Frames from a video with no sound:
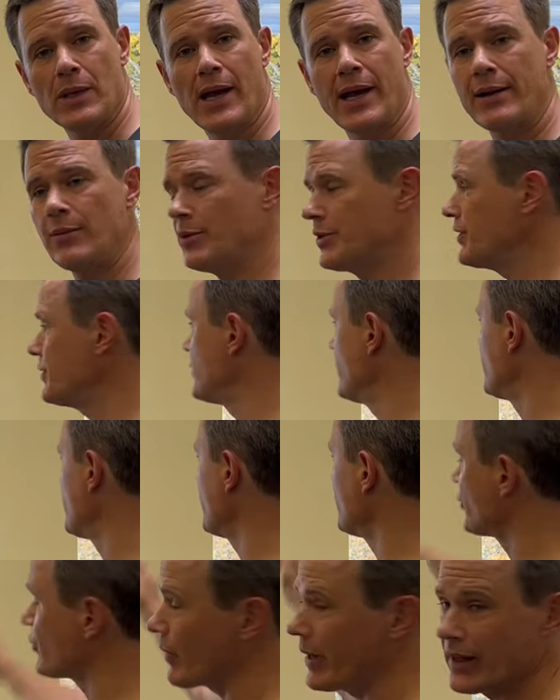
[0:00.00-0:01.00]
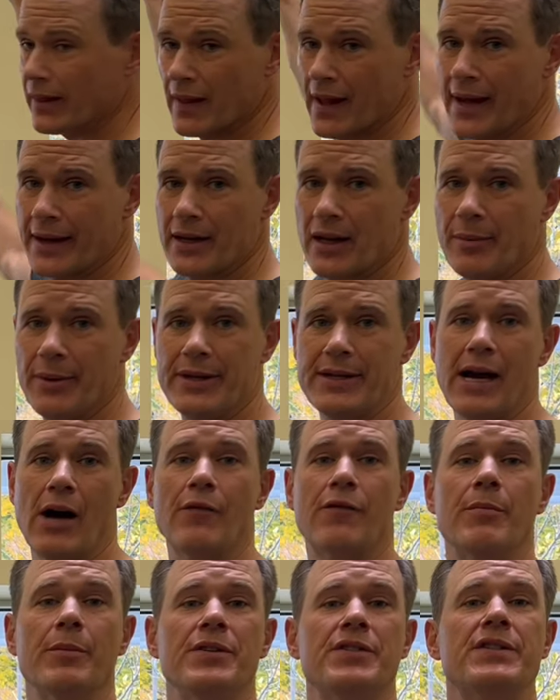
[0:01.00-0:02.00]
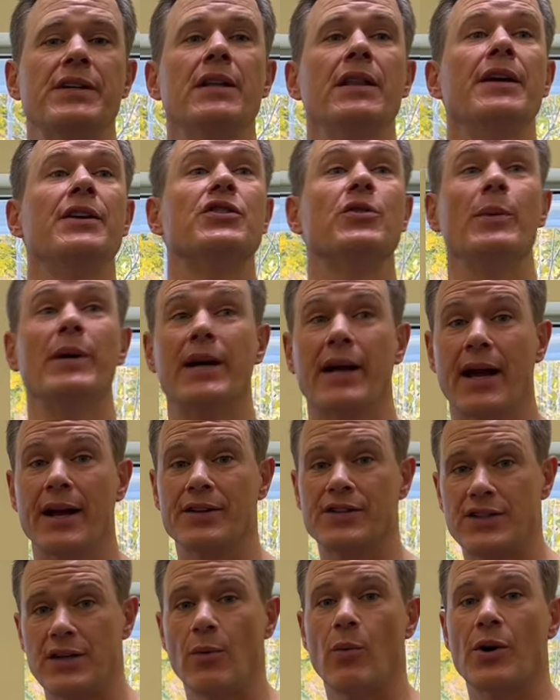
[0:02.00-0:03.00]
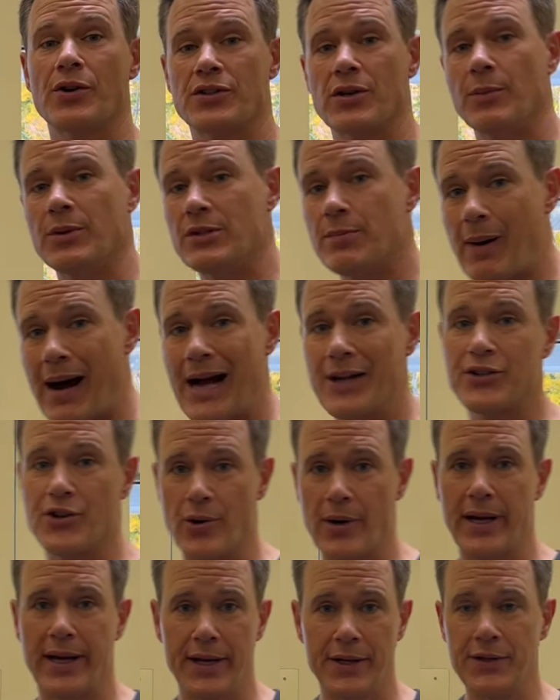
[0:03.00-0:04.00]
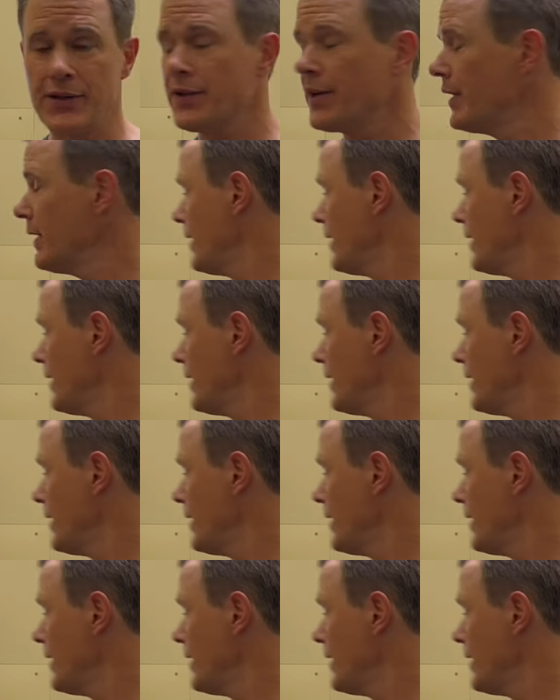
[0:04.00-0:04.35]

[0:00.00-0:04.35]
line, which is just a straight line coming down from the ceiling so we can kind of see where someone's posture is.